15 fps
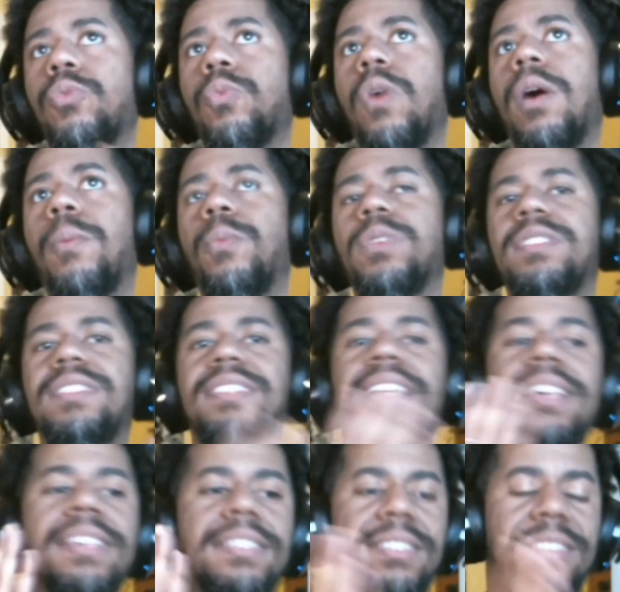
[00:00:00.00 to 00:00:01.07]
what
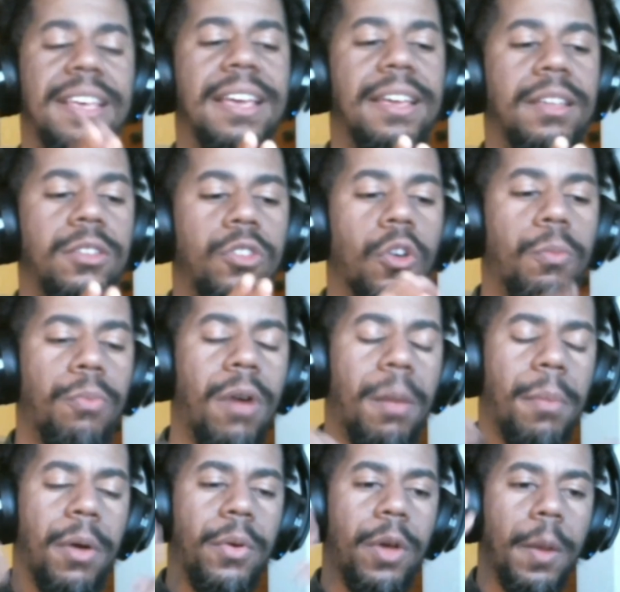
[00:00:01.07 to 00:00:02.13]
Zeke is saying, their
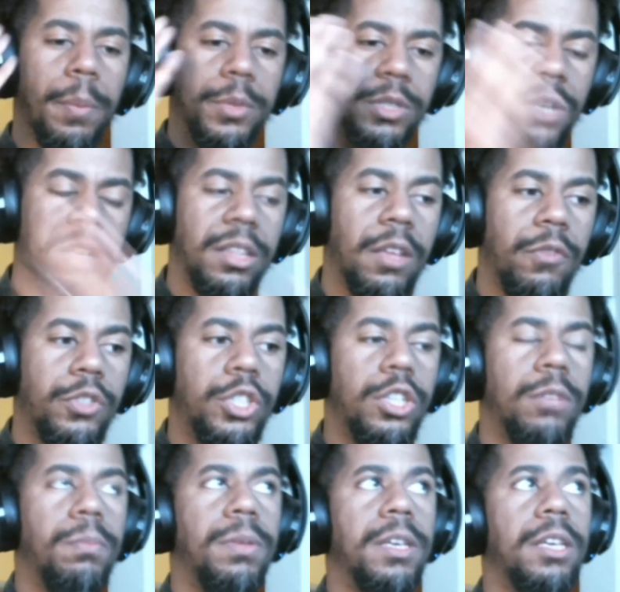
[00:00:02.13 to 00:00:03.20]
primary objective
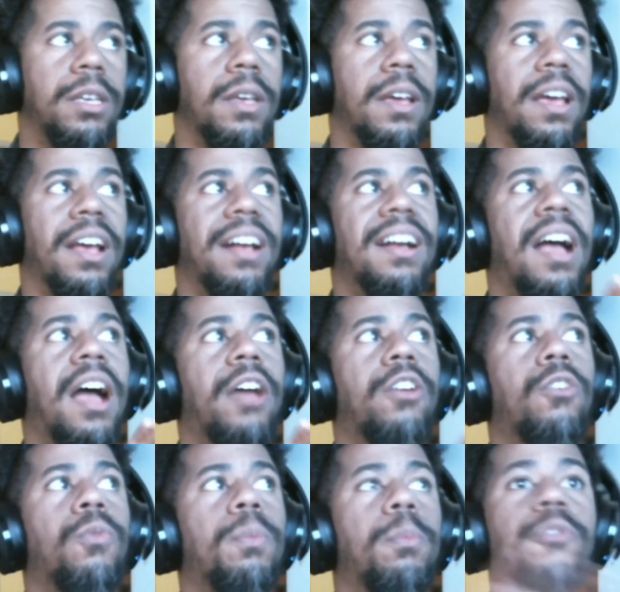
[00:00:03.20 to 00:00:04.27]
should be
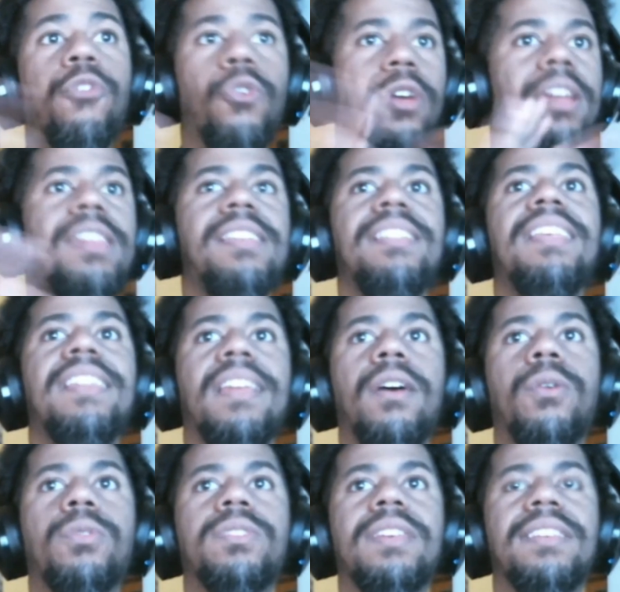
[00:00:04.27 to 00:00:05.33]
conquering, before anything
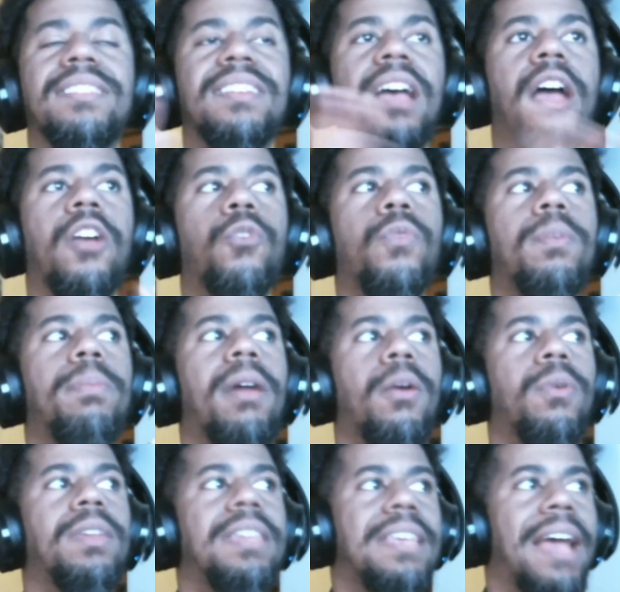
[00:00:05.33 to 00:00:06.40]
else, is conquering
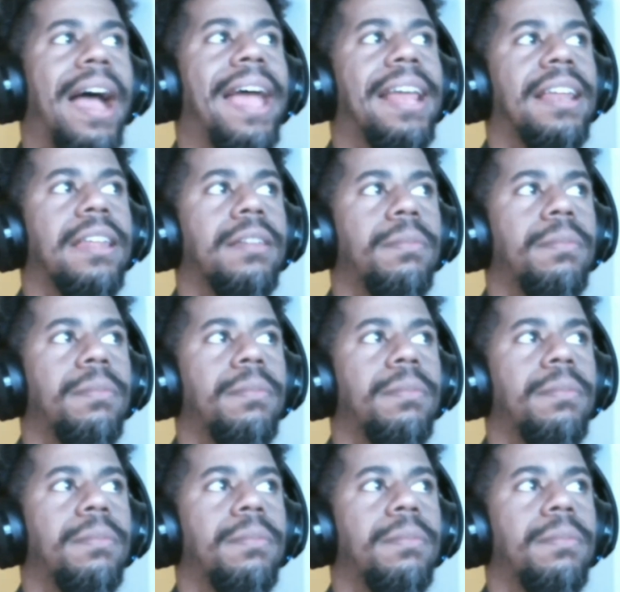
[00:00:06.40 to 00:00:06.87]
Perry the Island.